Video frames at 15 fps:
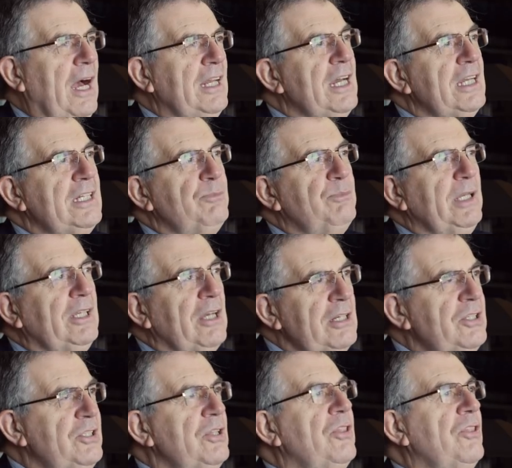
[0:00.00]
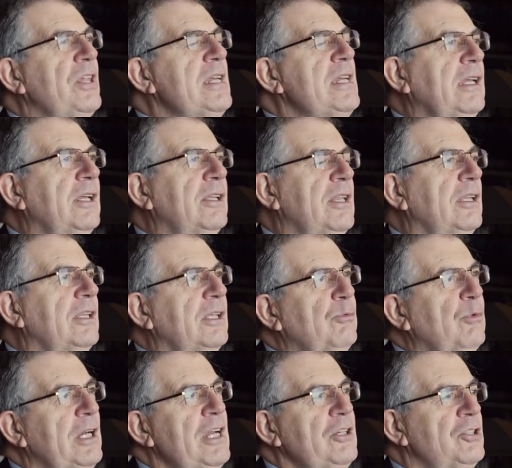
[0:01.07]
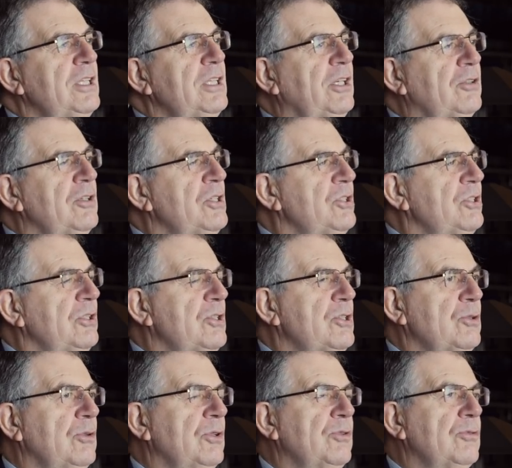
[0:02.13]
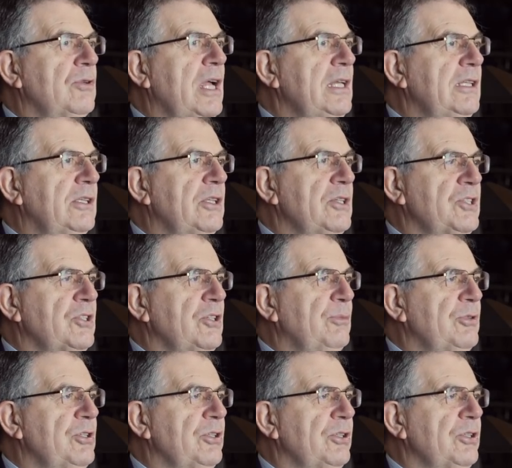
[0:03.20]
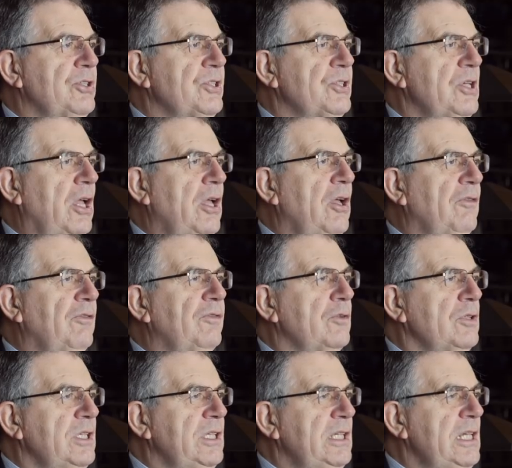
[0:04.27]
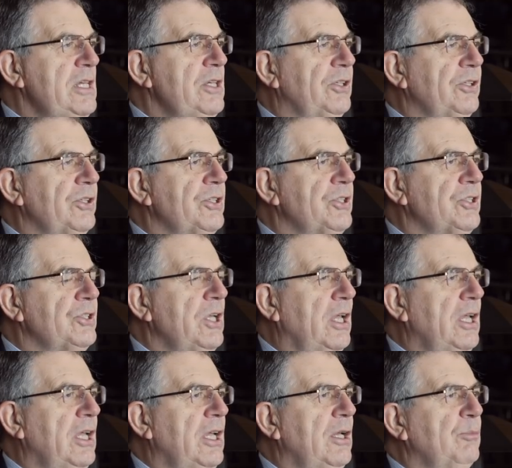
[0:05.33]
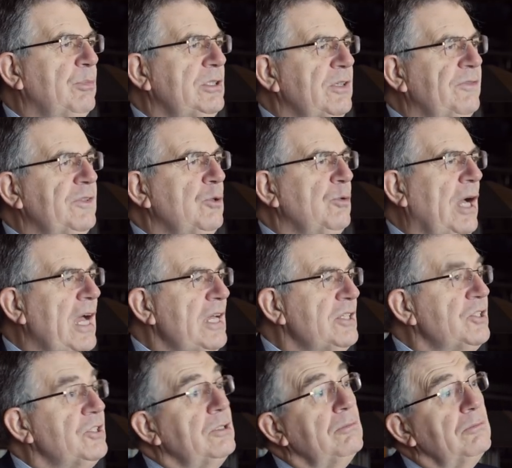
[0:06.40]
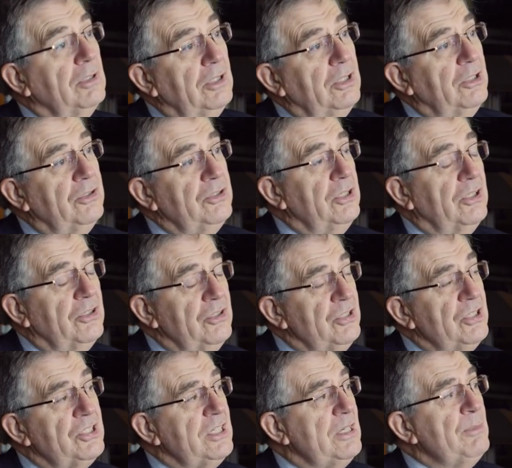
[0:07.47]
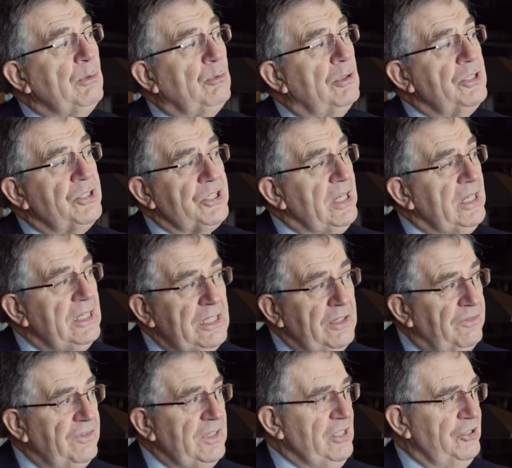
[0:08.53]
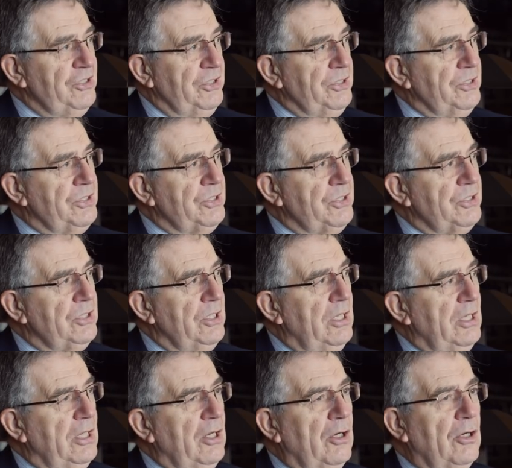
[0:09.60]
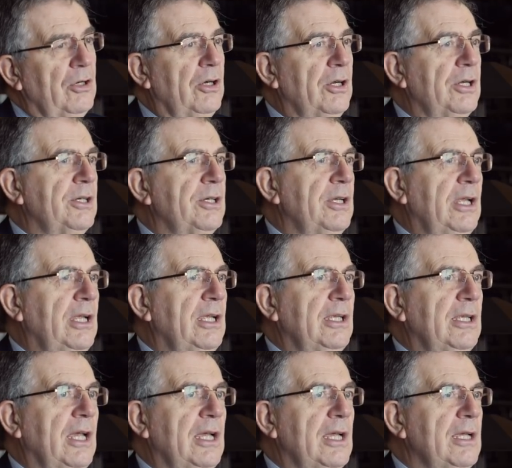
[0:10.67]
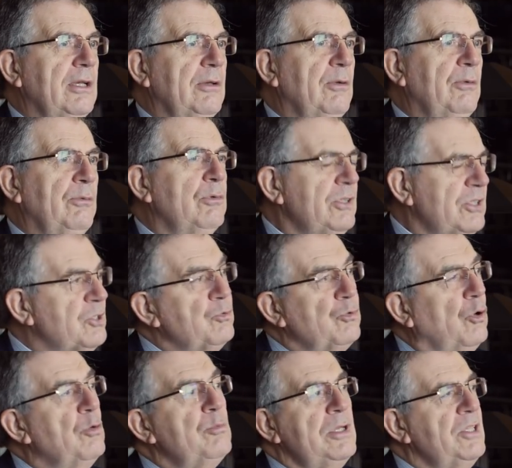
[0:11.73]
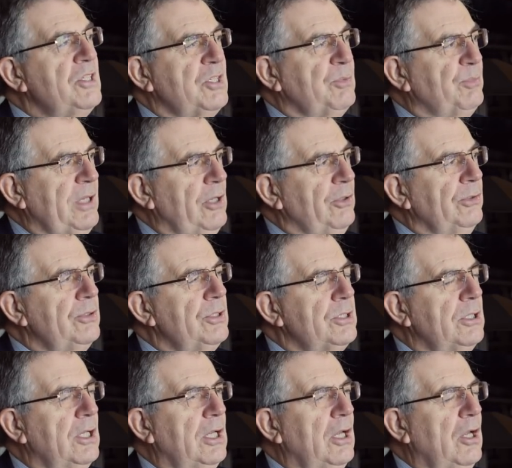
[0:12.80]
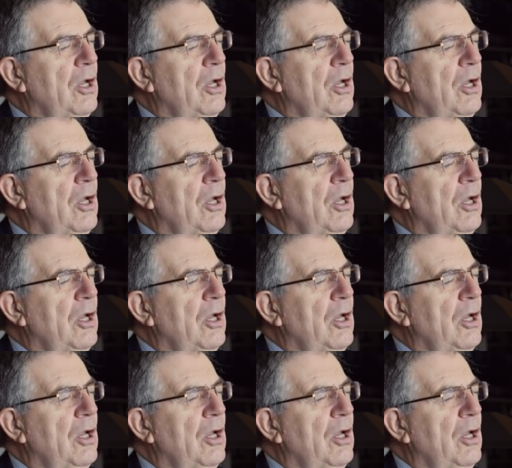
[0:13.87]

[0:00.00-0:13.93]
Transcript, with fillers: And I had begun to think that there were actually Christians who had read the scriptures for years, but if you asked them, could, could you just tell me what's in Ephesians? Or uh, what's Romans about?